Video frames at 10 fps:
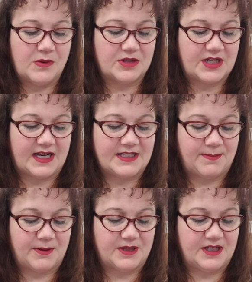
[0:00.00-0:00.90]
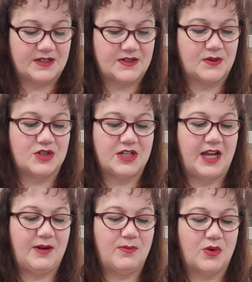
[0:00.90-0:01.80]
which I typically
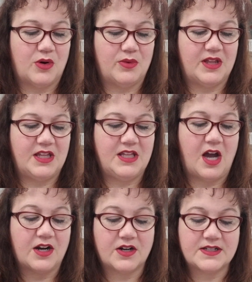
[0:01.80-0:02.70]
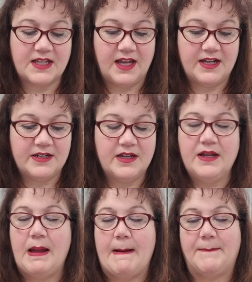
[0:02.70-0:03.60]
associate more with younger skin,
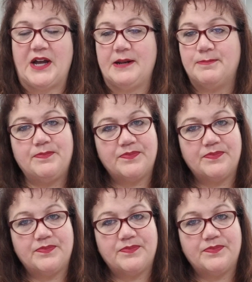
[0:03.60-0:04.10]
but